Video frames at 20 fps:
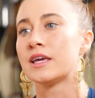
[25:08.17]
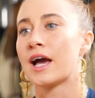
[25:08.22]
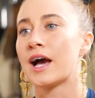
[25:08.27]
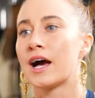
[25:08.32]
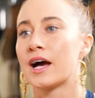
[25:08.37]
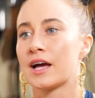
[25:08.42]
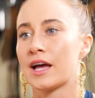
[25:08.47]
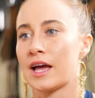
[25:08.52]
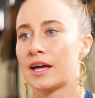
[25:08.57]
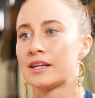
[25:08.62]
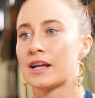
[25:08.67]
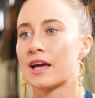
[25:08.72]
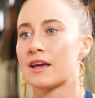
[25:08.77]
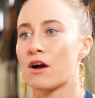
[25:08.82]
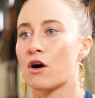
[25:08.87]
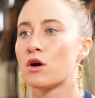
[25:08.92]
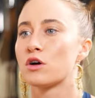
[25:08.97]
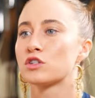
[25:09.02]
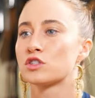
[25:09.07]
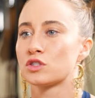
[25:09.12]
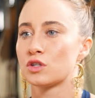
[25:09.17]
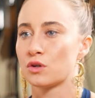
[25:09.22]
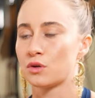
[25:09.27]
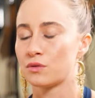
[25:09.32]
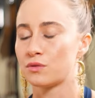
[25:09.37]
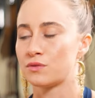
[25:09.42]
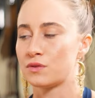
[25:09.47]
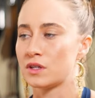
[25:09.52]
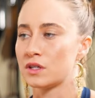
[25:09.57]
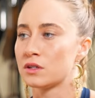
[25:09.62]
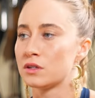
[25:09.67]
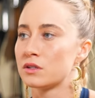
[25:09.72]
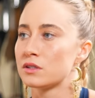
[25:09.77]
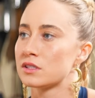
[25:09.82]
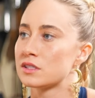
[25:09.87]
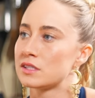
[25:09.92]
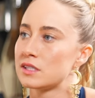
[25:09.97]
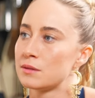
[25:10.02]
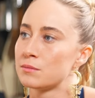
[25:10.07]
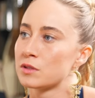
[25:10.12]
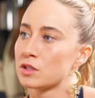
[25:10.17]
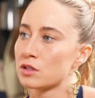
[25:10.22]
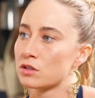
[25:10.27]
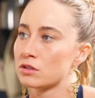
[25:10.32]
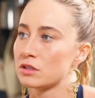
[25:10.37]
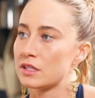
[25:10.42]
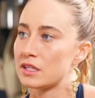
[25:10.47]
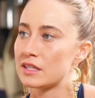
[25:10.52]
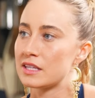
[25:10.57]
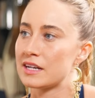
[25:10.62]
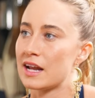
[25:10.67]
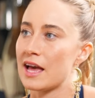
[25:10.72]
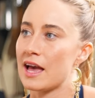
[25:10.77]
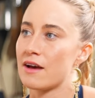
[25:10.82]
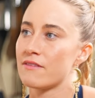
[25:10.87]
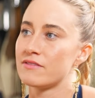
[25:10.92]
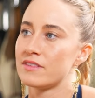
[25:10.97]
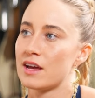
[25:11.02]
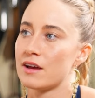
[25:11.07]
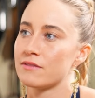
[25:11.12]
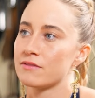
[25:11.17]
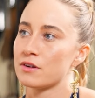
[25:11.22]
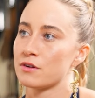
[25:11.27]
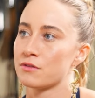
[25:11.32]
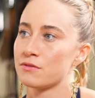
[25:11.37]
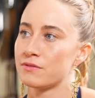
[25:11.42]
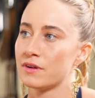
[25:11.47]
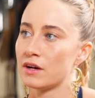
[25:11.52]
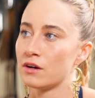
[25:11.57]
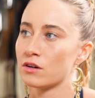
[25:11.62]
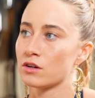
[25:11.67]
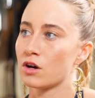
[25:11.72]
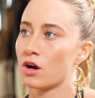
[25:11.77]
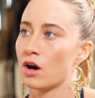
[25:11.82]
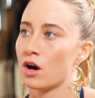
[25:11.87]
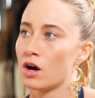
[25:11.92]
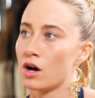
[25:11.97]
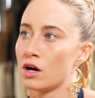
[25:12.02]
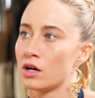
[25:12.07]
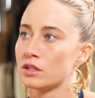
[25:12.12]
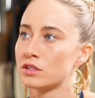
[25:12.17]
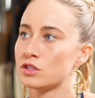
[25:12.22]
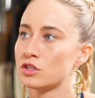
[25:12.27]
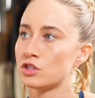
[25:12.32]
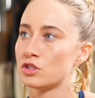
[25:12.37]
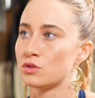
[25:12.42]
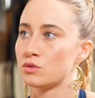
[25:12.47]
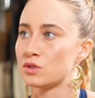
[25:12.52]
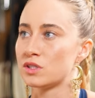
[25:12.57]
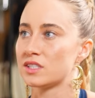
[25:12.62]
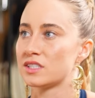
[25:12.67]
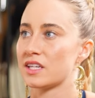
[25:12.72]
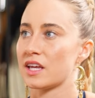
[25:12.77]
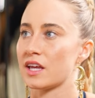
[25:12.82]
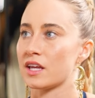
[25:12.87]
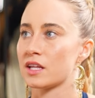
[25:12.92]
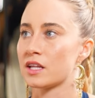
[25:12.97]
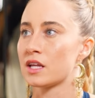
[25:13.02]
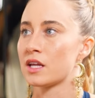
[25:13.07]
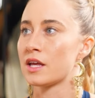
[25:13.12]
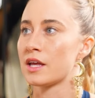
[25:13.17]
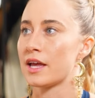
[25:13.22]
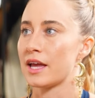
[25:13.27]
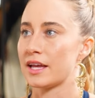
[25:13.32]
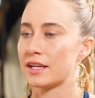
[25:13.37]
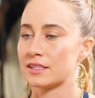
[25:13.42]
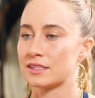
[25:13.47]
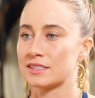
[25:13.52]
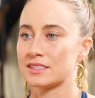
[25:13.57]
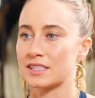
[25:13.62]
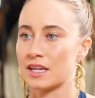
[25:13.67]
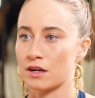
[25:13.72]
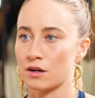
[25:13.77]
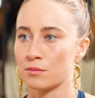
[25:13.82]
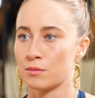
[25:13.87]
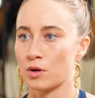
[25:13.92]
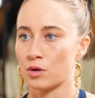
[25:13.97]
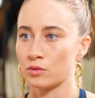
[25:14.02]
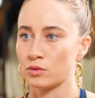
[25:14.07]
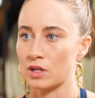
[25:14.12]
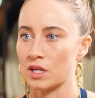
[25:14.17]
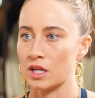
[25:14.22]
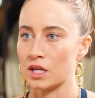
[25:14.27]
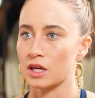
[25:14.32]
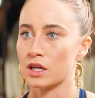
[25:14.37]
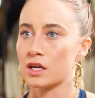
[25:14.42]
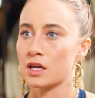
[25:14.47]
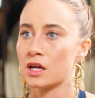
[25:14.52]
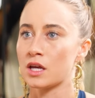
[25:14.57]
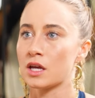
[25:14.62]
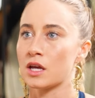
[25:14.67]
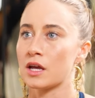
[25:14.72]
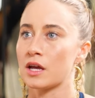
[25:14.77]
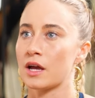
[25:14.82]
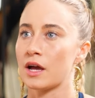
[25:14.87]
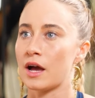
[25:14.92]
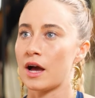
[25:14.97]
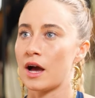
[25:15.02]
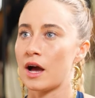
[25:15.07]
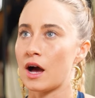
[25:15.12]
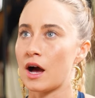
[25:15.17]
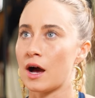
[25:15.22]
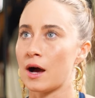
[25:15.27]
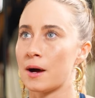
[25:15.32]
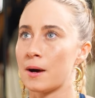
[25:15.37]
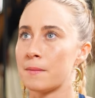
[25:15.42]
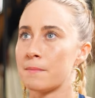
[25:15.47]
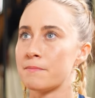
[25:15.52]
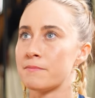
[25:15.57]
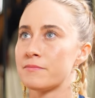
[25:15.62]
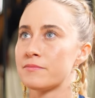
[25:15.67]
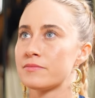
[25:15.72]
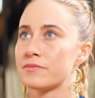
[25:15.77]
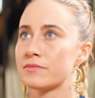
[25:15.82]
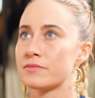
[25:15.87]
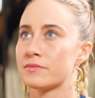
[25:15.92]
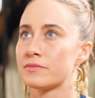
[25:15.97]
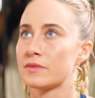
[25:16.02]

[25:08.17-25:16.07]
Yeah. And I also feel similarly that I have never felt called to sit in ceremony um,